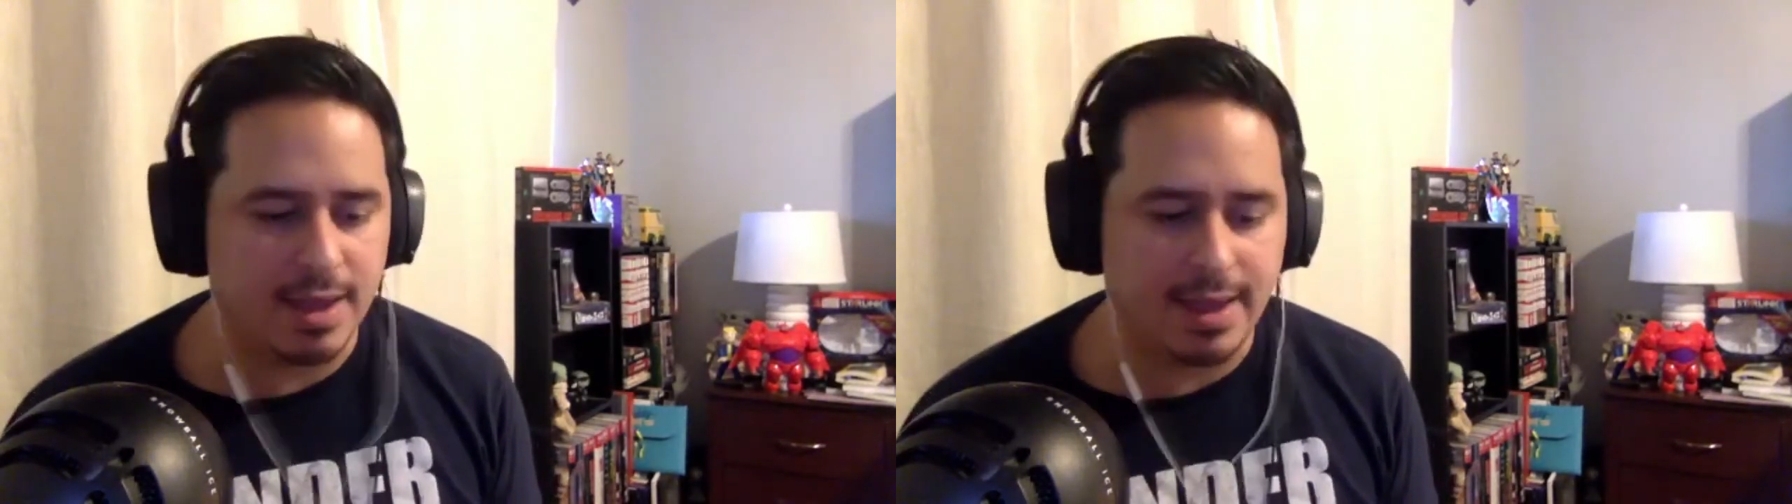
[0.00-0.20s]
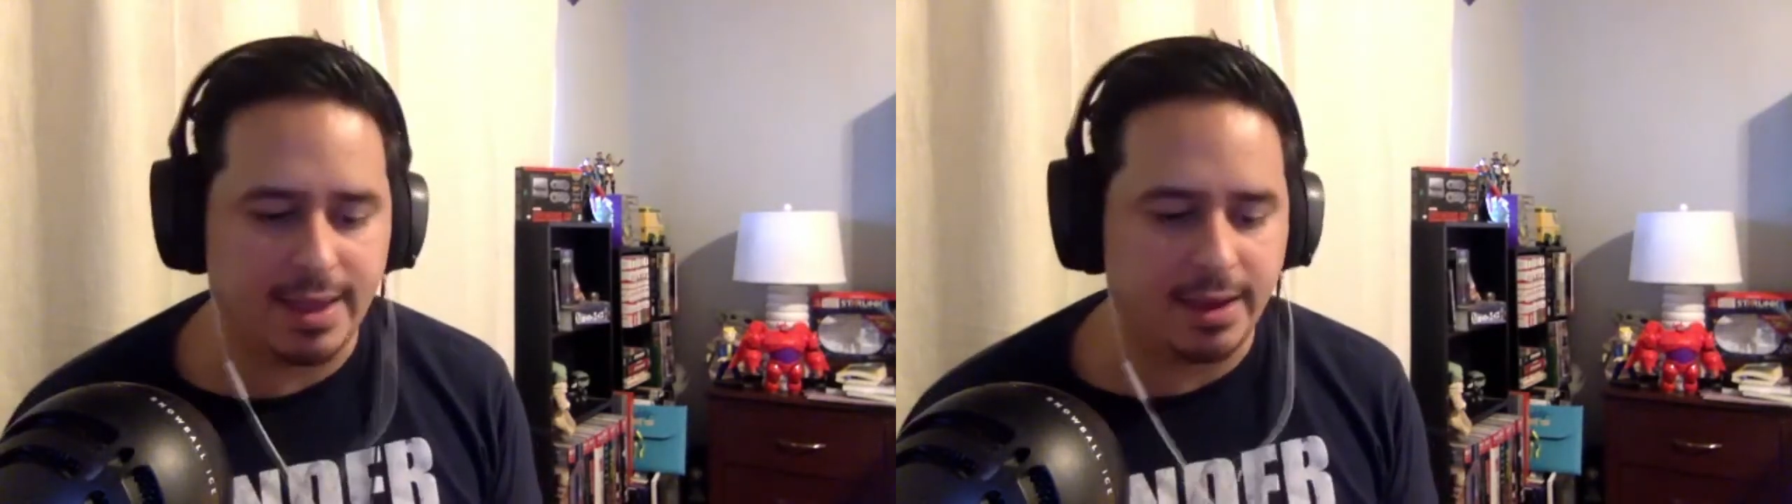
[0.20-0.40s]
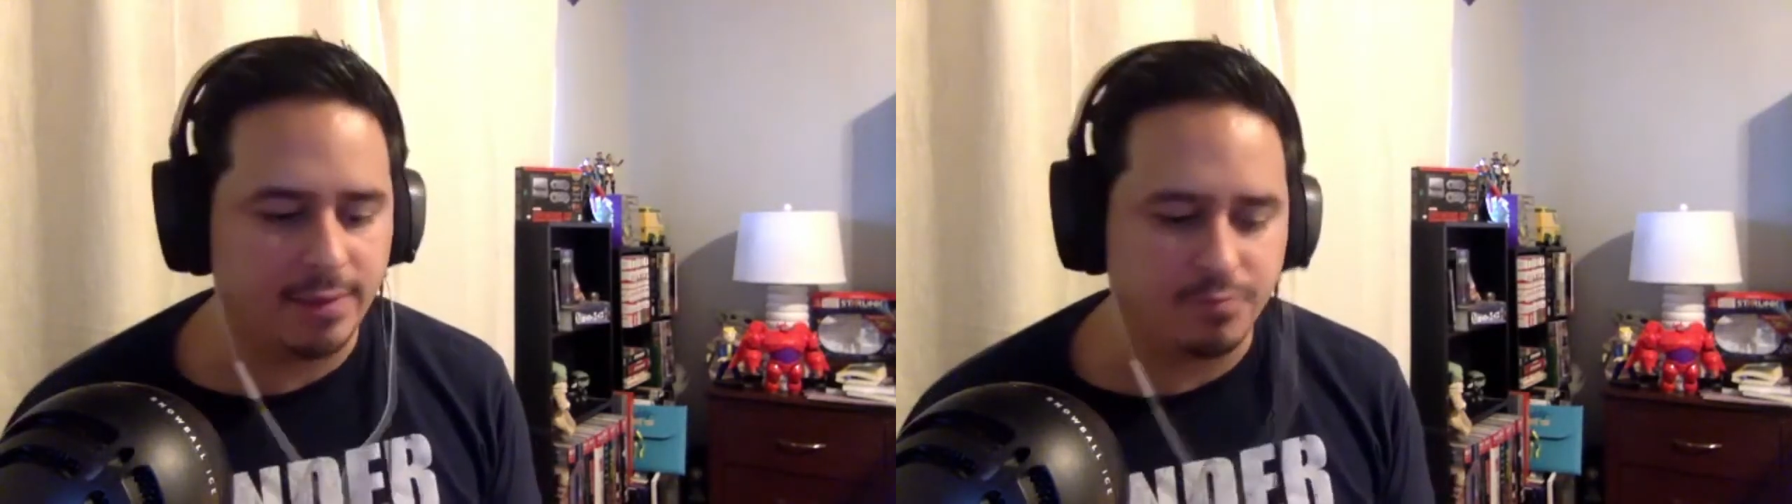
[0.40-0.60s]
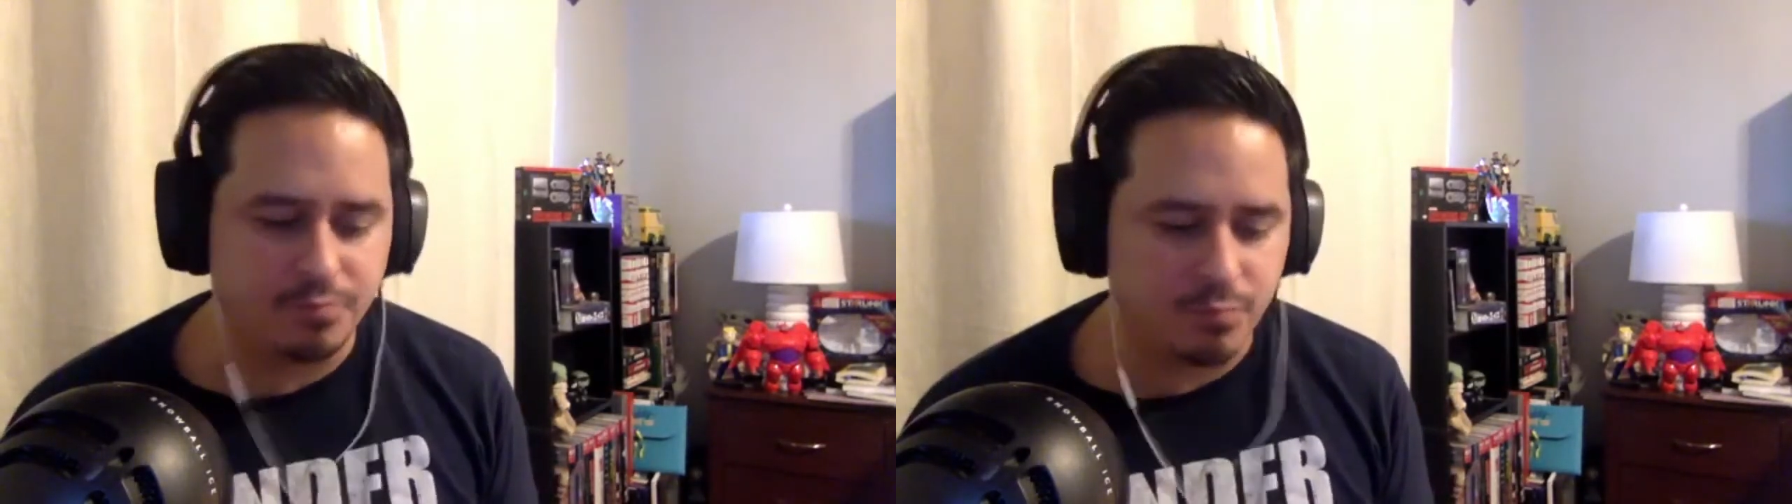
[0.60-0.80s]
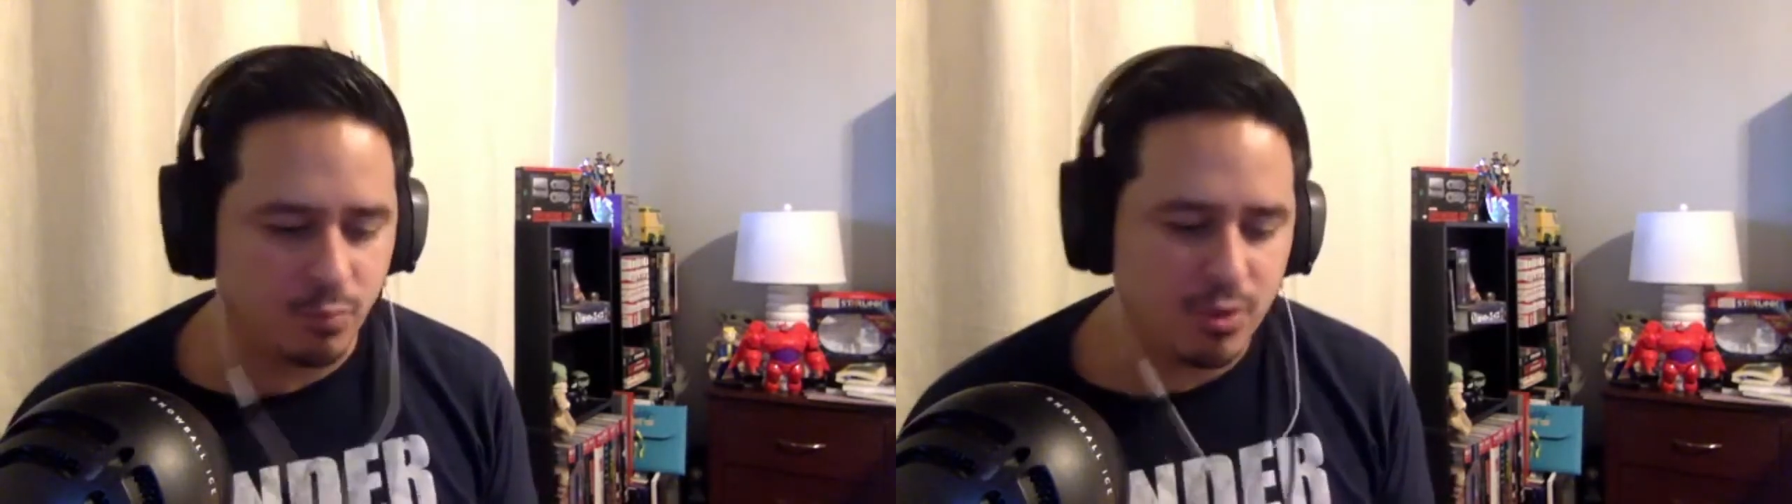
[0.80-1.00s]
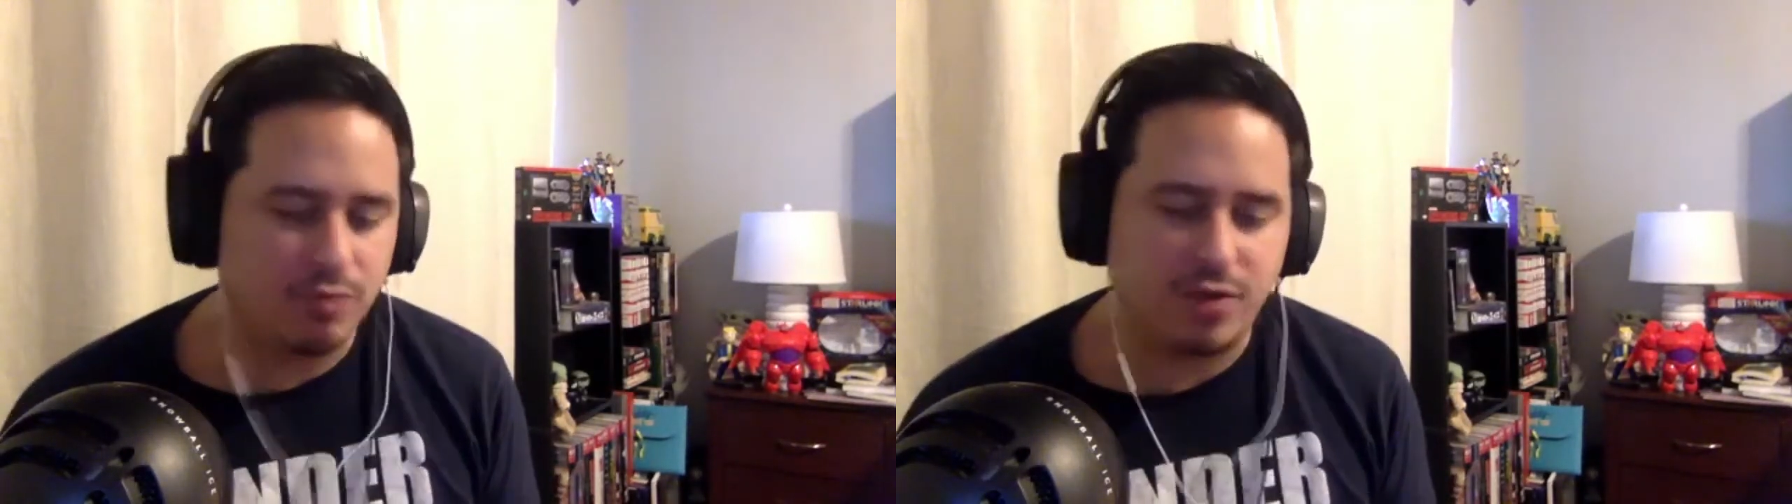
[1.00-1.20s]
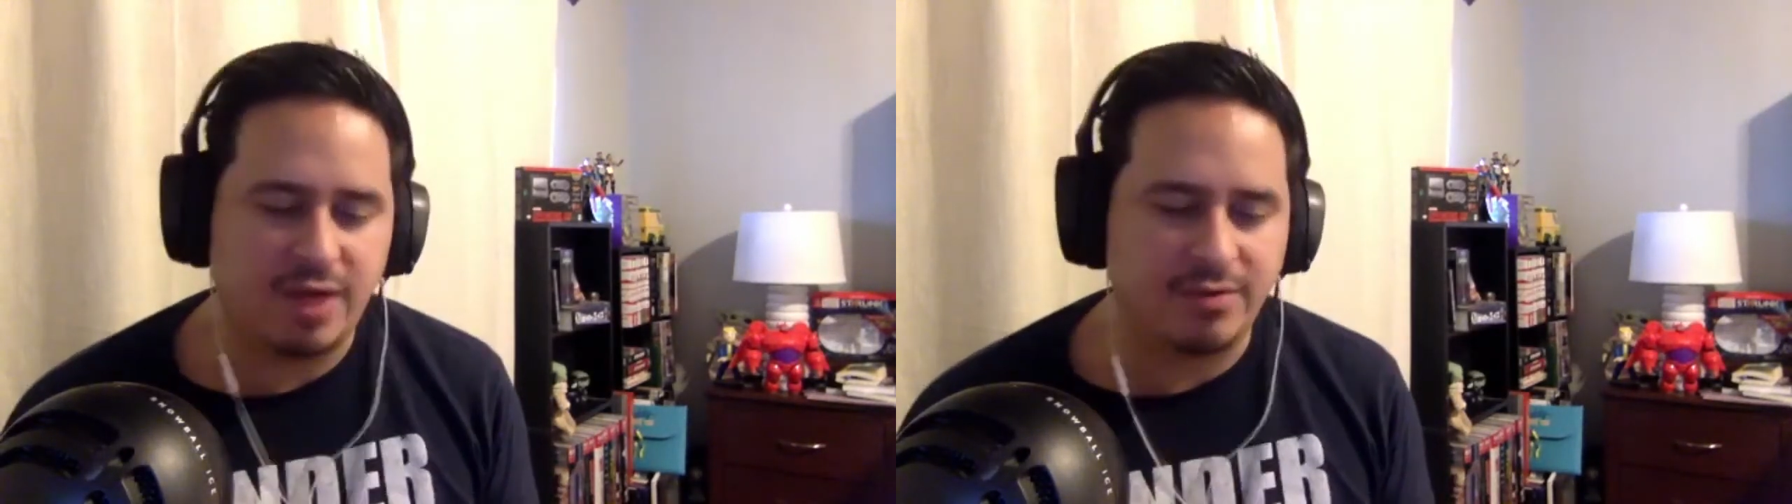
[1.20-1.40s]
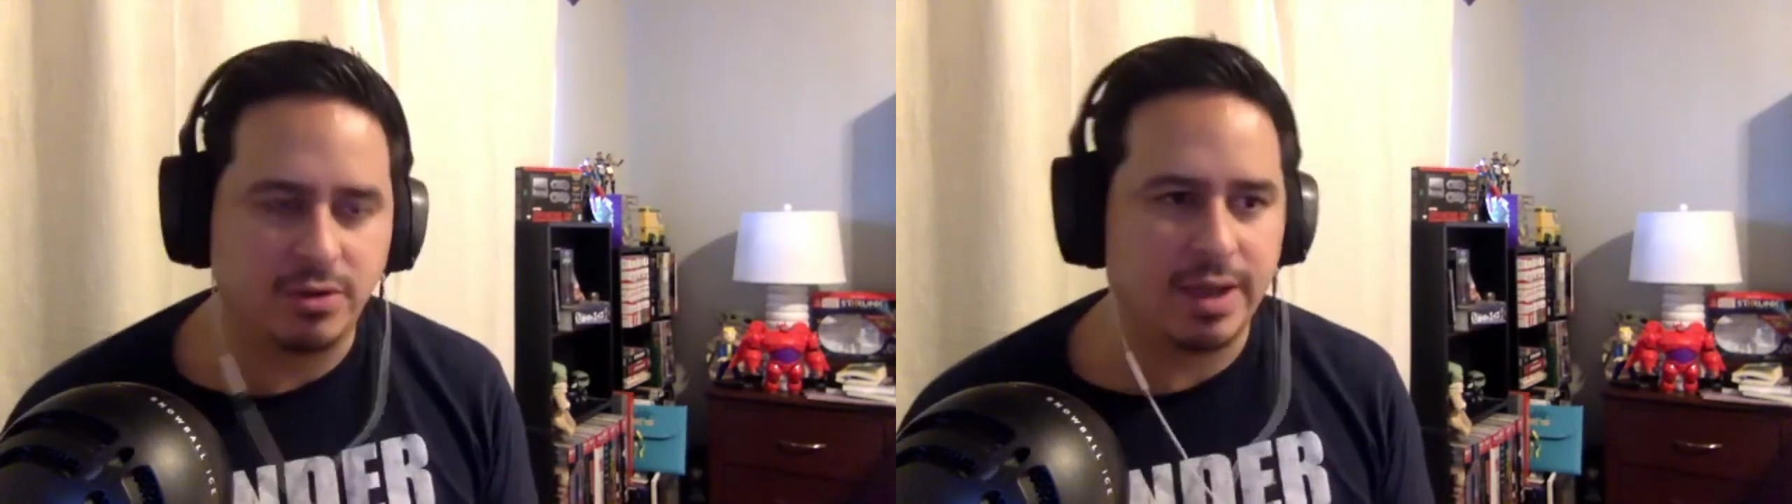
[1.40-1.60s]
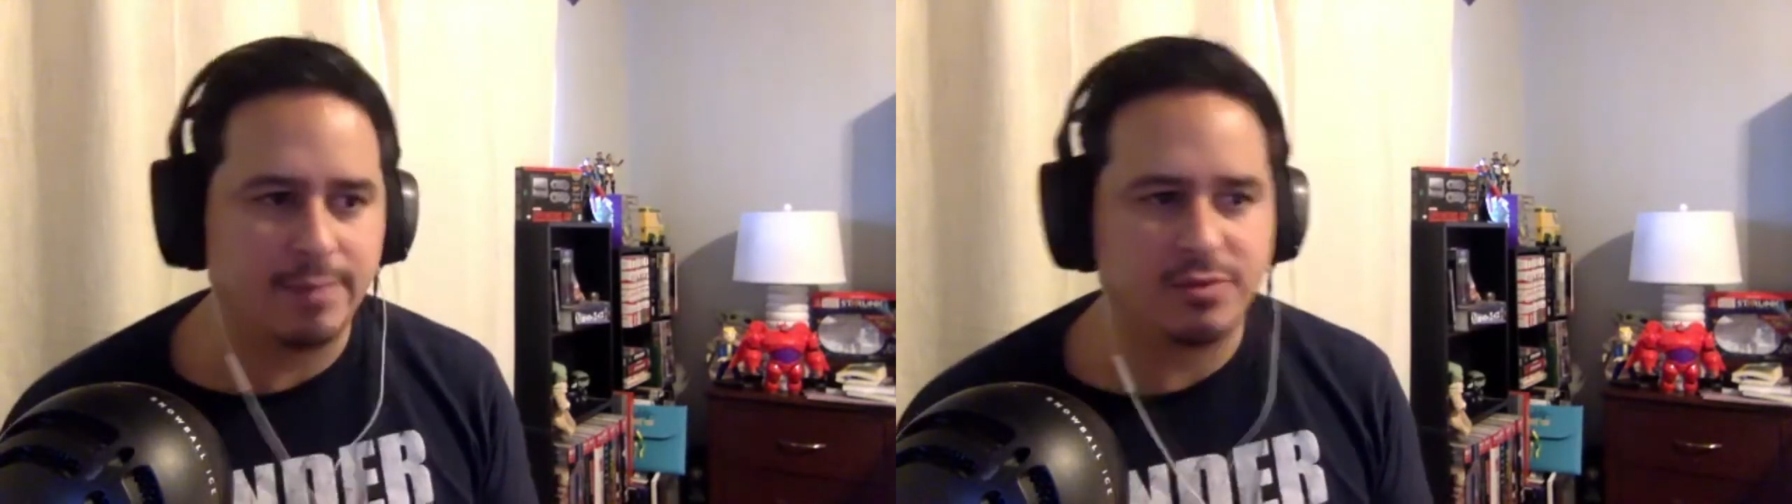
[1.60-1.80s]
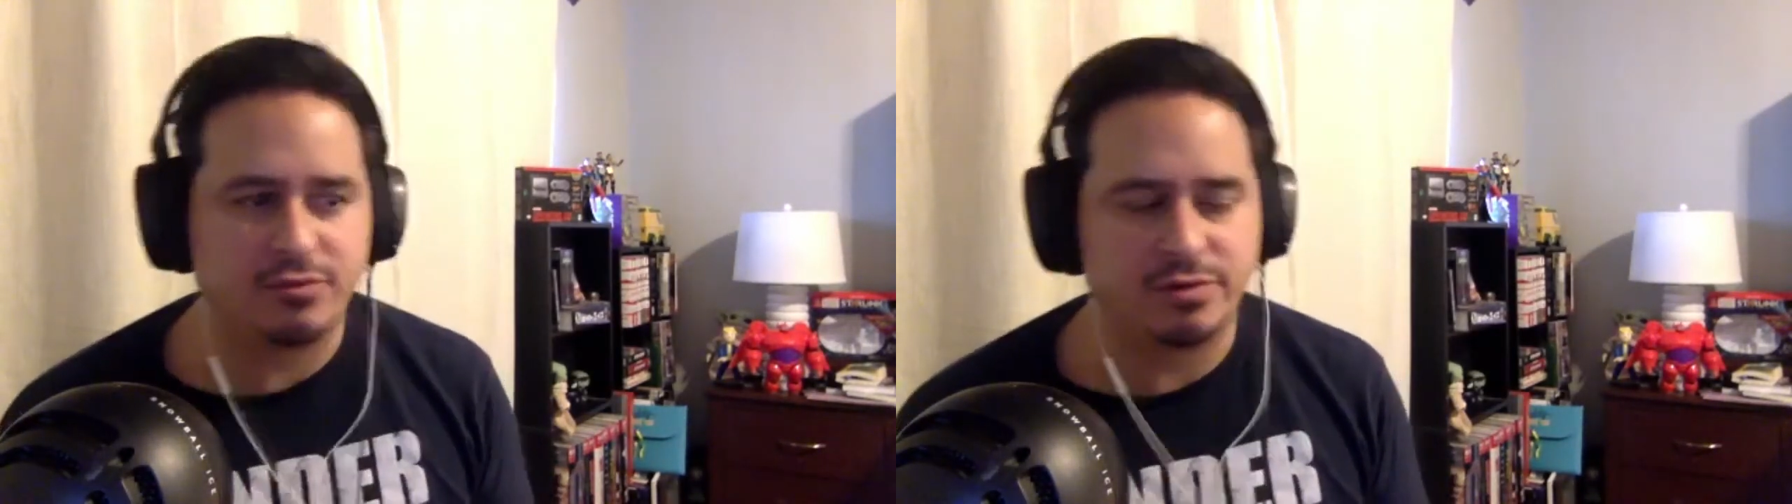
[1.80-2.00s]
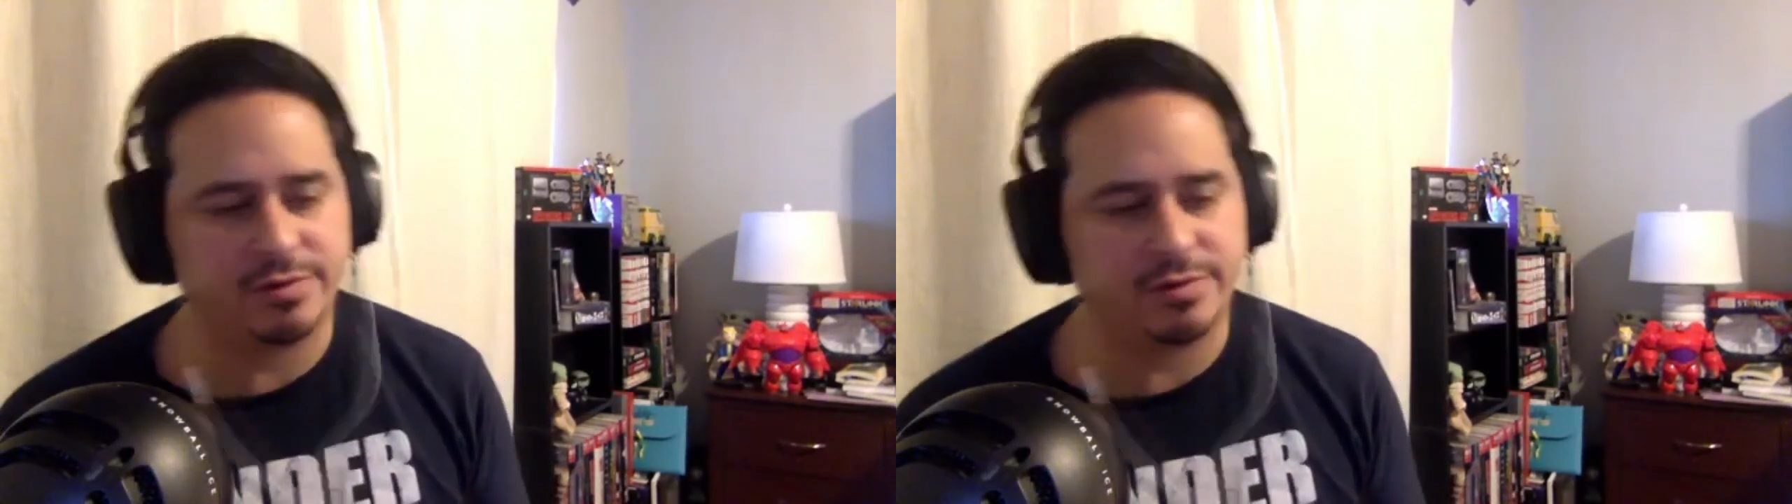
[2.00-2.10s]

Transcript: And we also have a good chemistry.